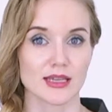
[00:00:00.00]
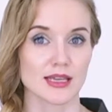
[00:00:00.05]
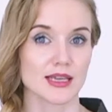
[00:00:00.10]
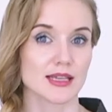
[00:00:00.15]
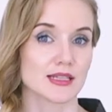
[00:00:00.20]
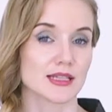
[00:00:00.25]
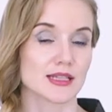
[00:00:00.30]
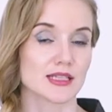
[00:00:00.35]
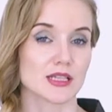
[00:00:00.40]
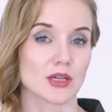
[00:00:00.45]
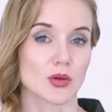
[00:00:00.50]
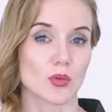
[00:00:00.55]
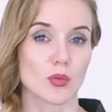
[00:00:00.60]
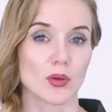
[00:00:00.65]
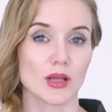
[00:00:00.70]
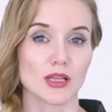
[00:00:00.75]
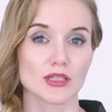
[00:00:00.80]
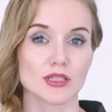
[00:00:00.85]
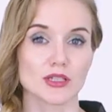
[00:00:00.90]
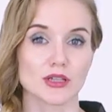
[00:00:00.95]
It has a
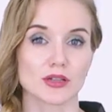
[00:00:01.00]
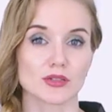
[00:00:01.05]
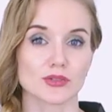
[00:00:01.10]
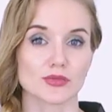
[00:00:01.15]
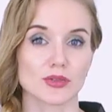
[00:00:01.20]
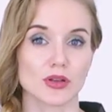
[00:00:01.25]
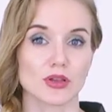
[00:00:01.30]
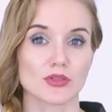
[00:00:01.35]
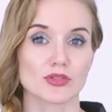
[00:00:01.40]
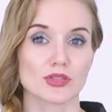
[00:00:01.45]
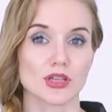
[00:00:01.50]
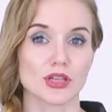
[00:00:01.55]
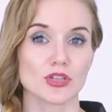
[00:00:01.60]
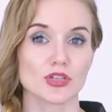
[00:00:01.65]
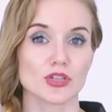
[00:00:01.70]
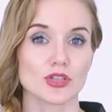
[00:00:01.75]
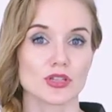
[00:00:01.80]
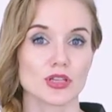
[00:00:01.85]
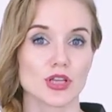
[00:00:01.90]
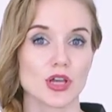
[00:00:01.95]
quality control
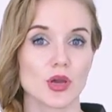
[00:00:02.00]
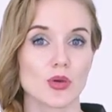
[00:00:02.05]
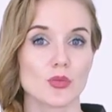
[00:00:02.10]
station